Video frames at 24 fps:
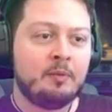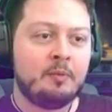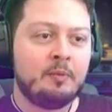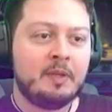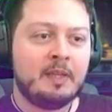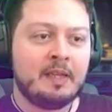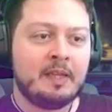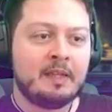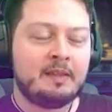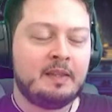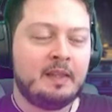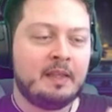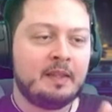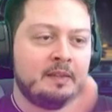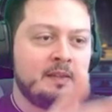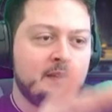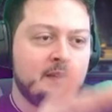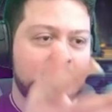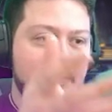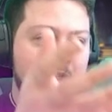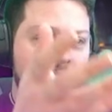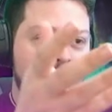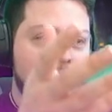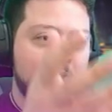we got like
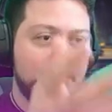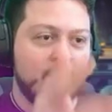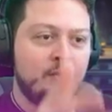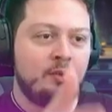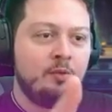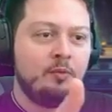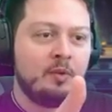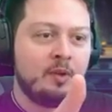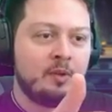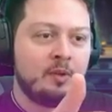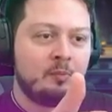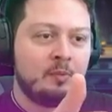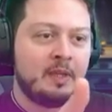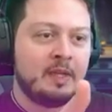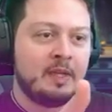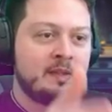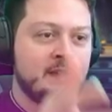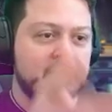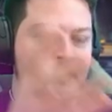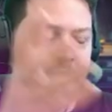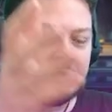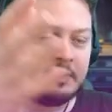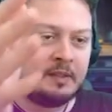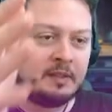in the new one, we got
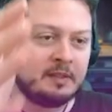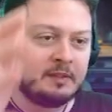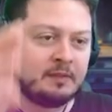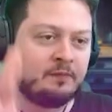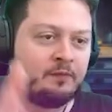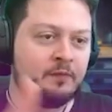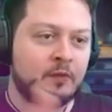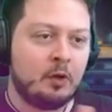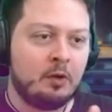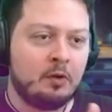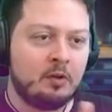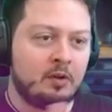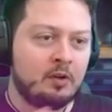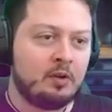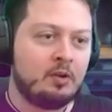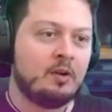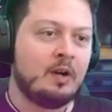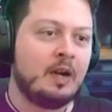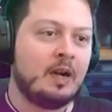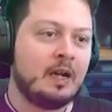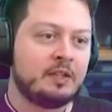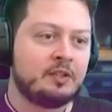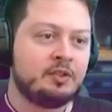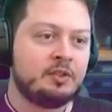this fur
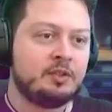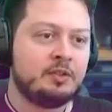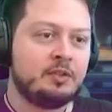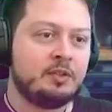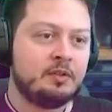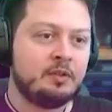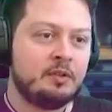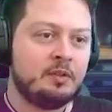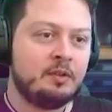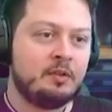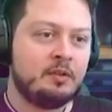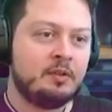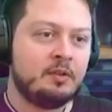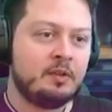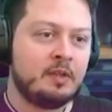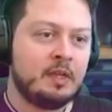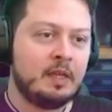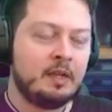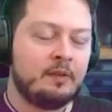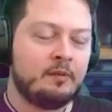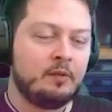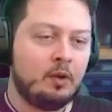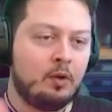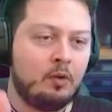crotch
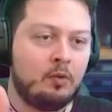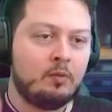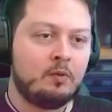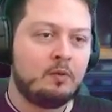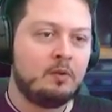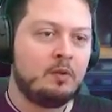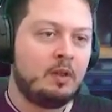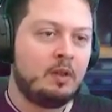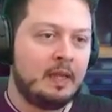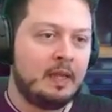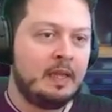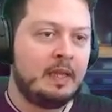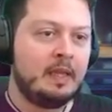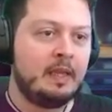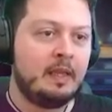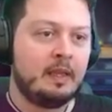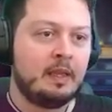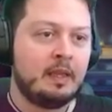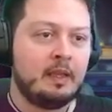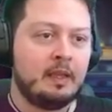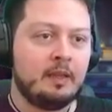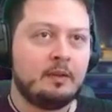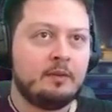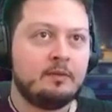kind of
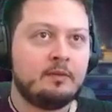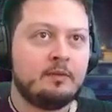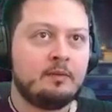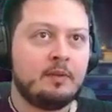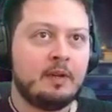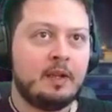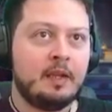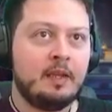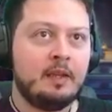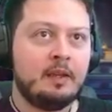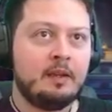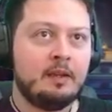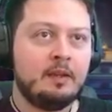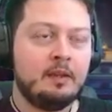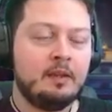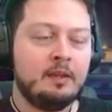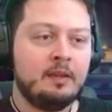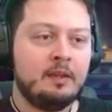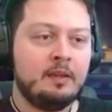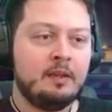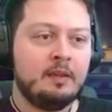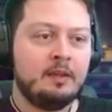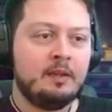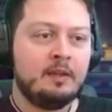overlaying it, right?
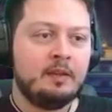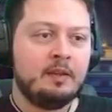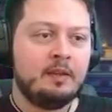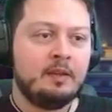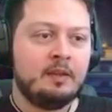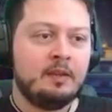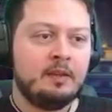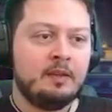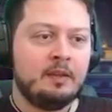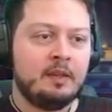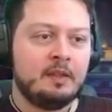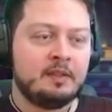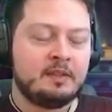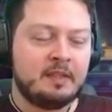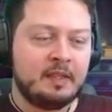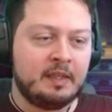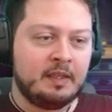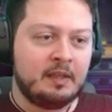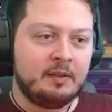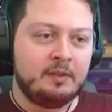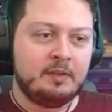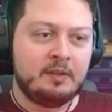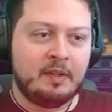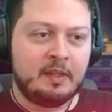It's
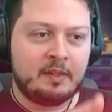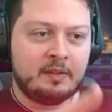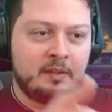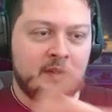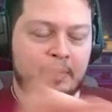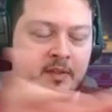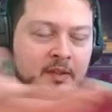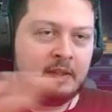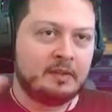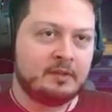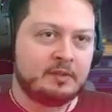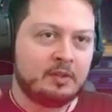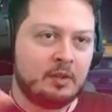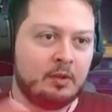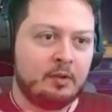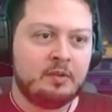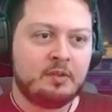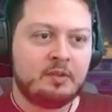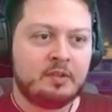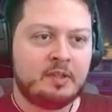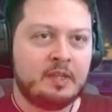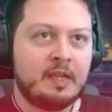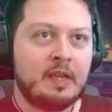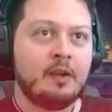like on like his
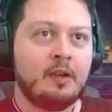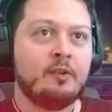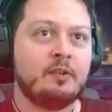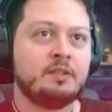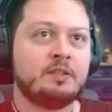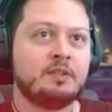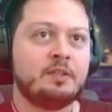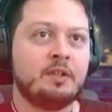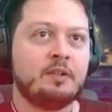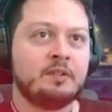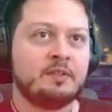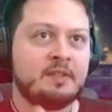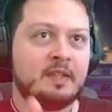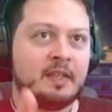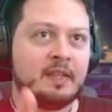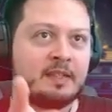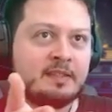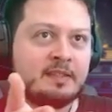undercarriage here, it's like